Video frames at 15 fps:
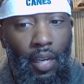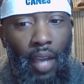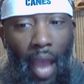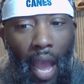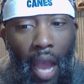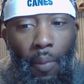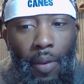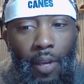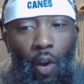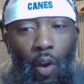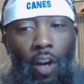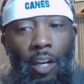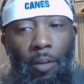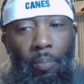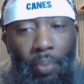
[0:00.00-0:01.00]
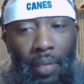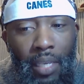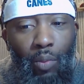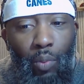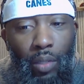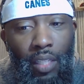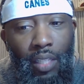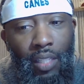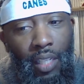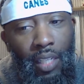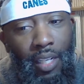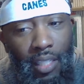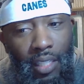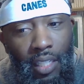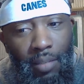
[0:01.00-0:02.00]
How are we going to compete with the
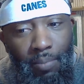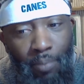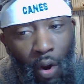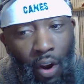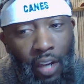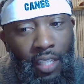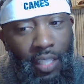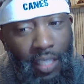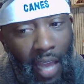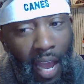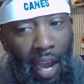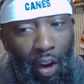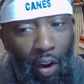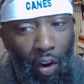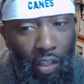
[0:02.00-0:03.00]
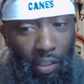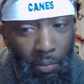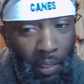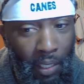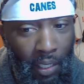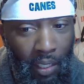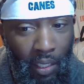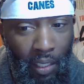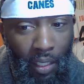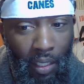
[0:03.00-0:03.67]
Tennessee Martin Skyhawks, man?